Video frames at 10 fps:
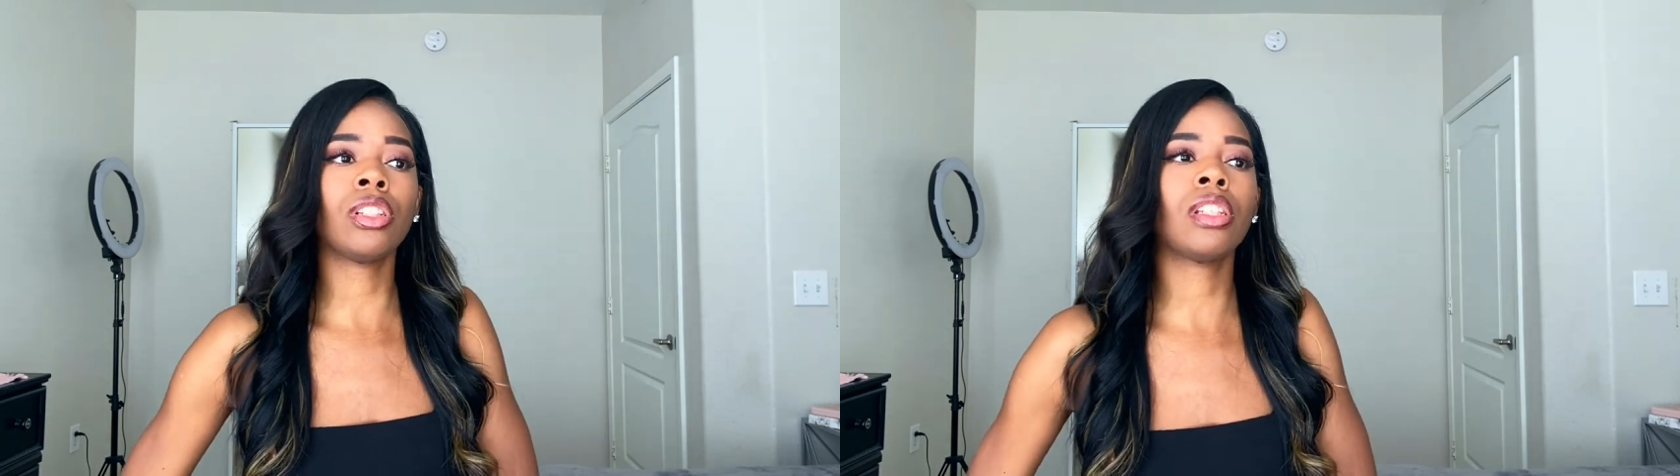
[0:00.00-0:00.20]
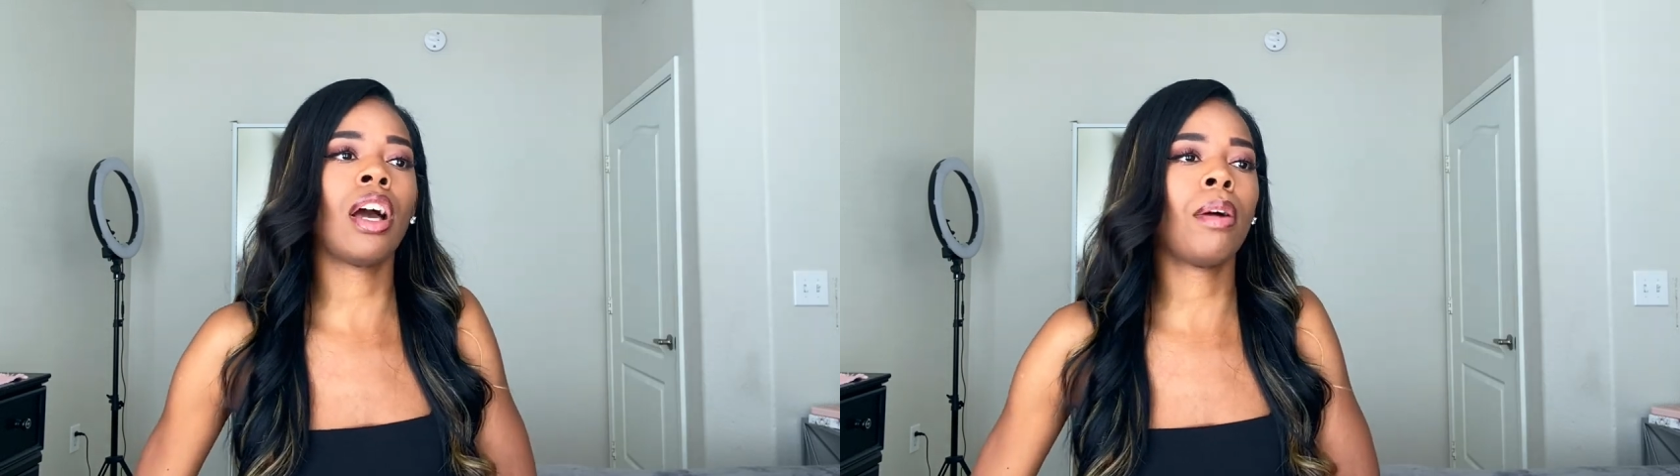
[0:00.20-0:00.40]

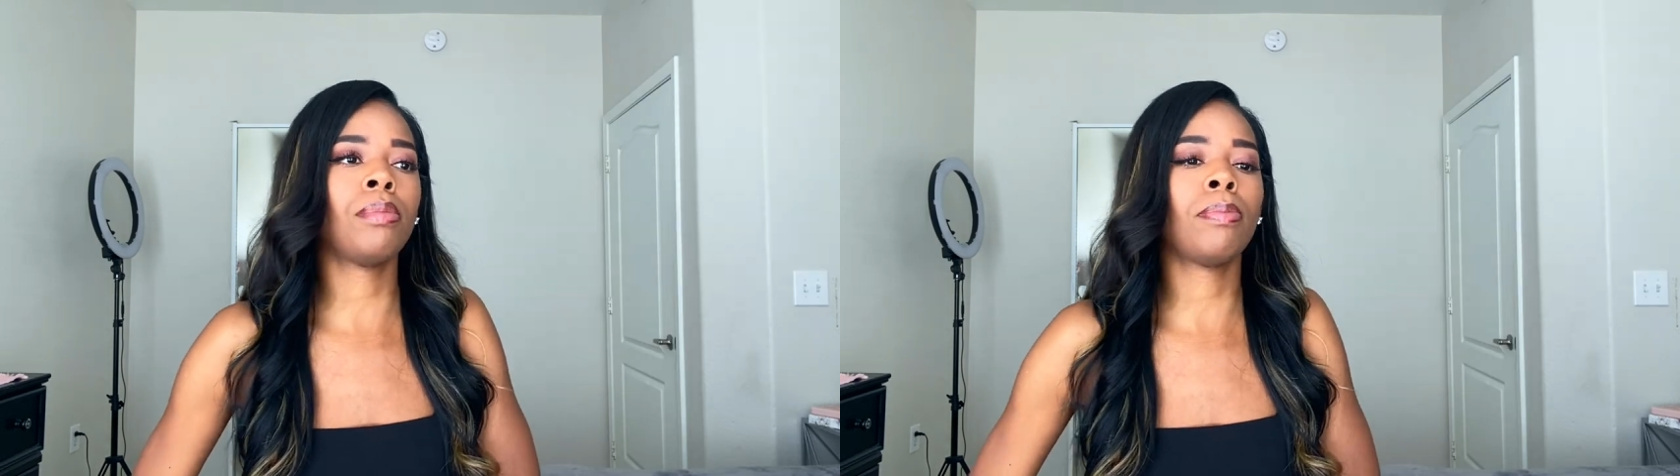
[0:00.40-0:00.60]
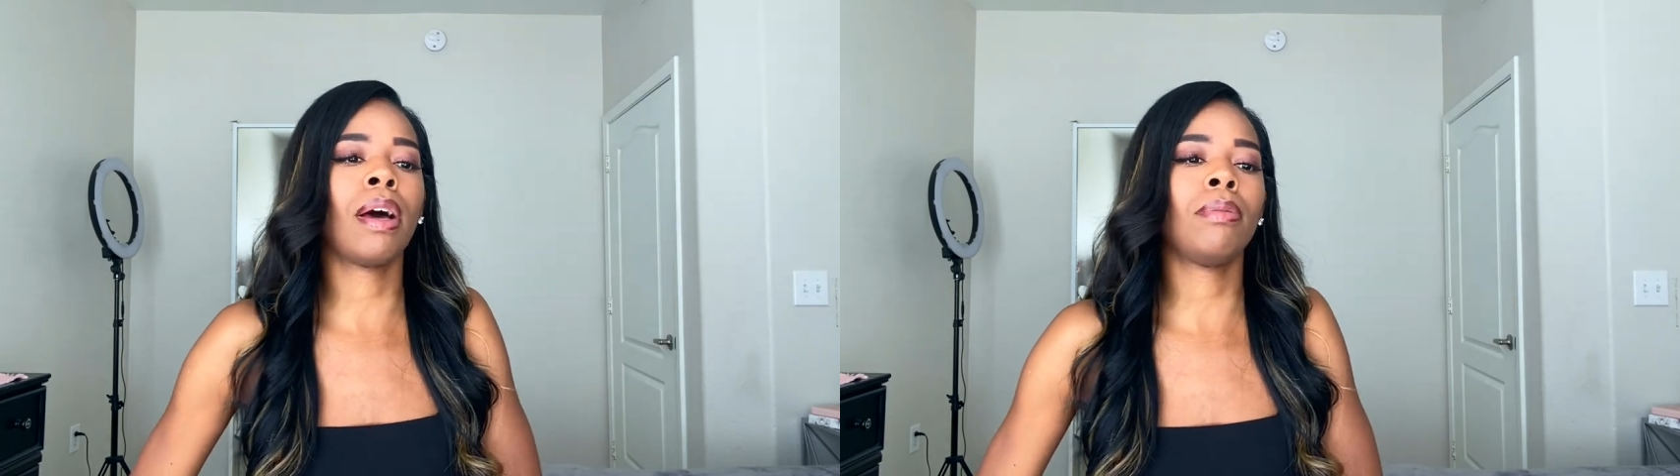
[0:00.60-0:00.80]
of
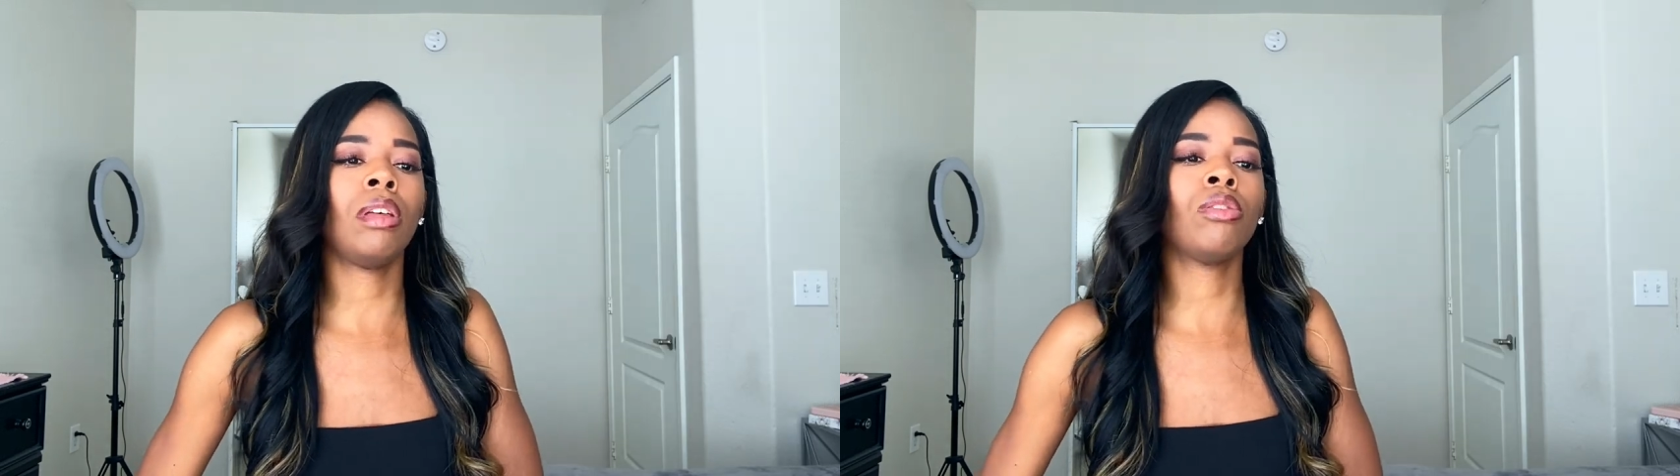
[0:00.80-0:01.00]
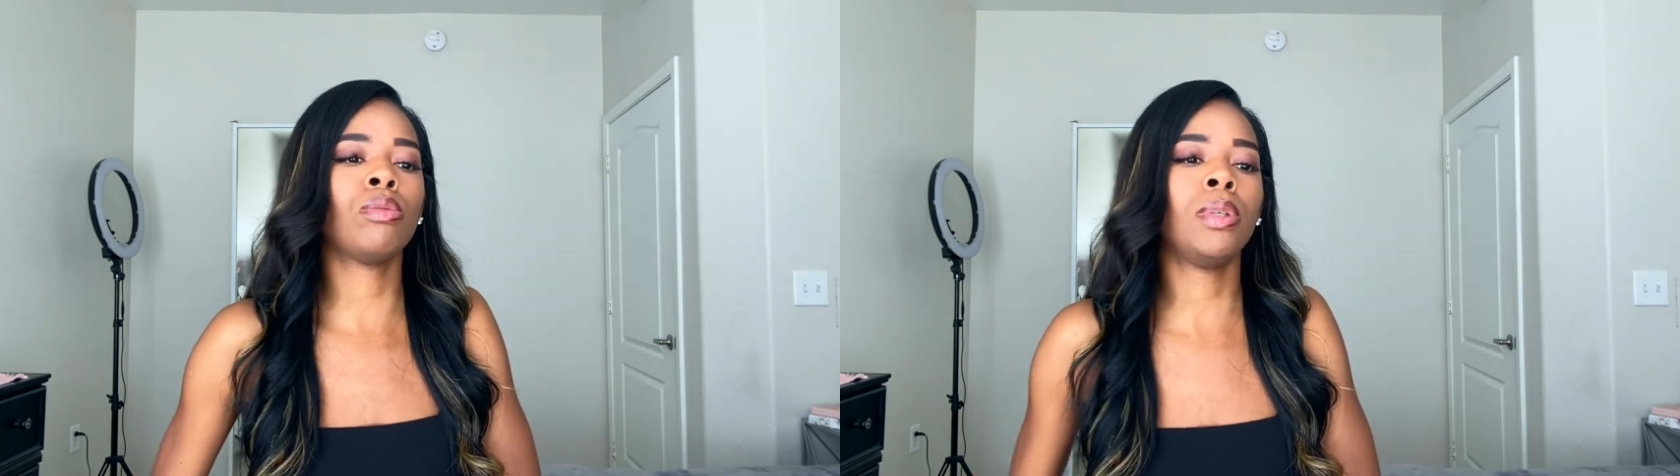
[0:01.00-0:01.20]
times by
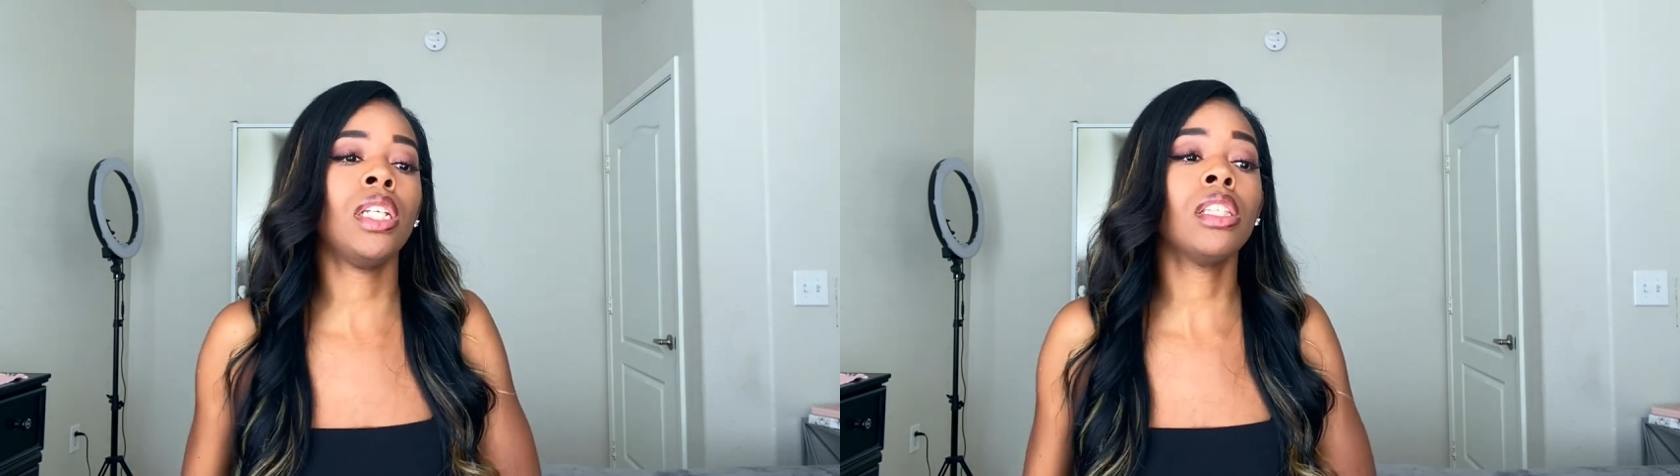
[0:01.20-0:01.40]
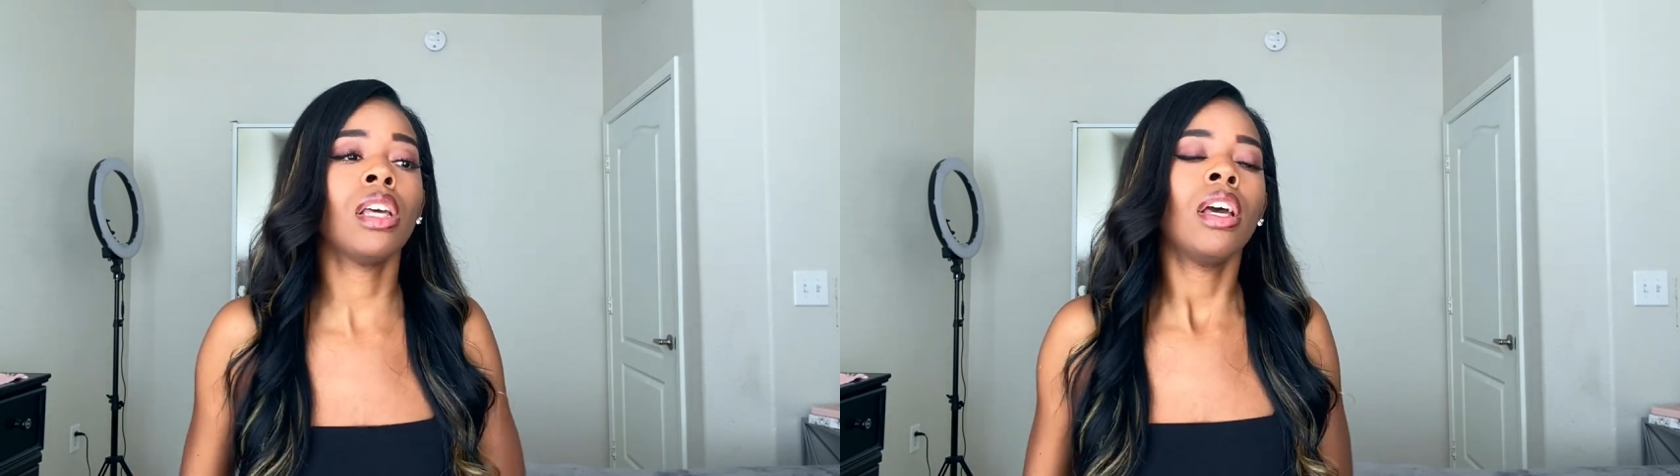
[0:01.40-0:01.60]
those
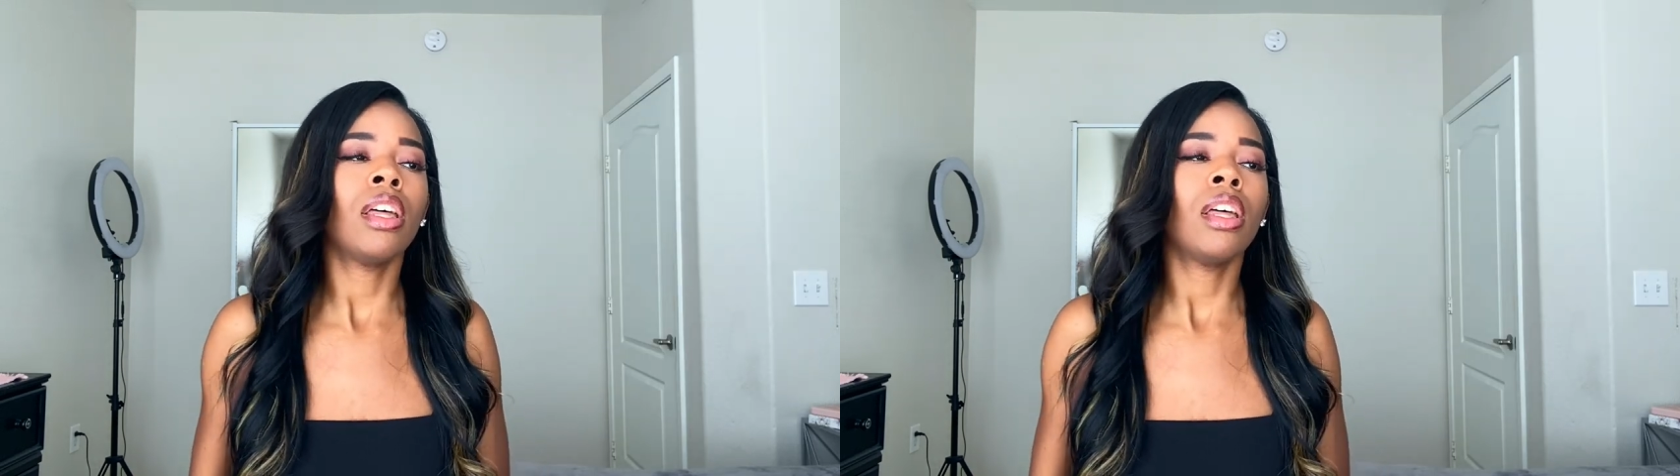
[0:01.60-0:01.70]
bees,